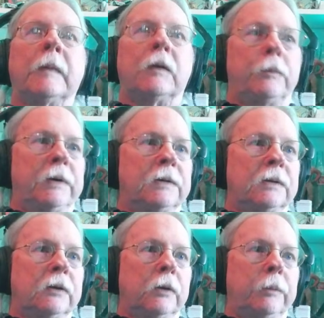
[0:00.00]
it's
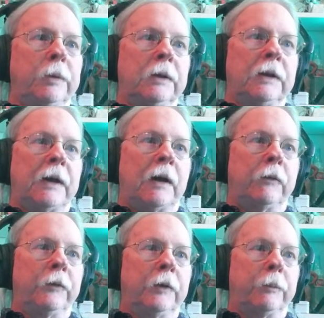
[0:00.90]
basically going to be the
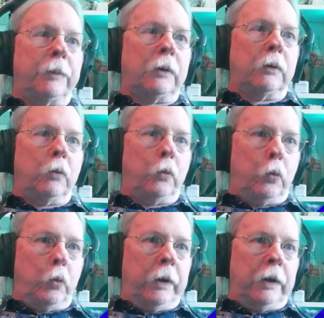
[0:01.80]
outfit, but
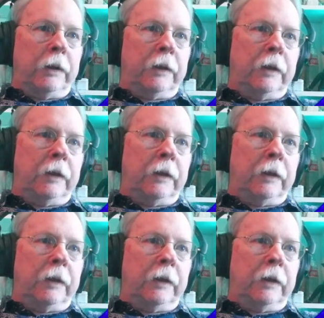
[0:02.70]
with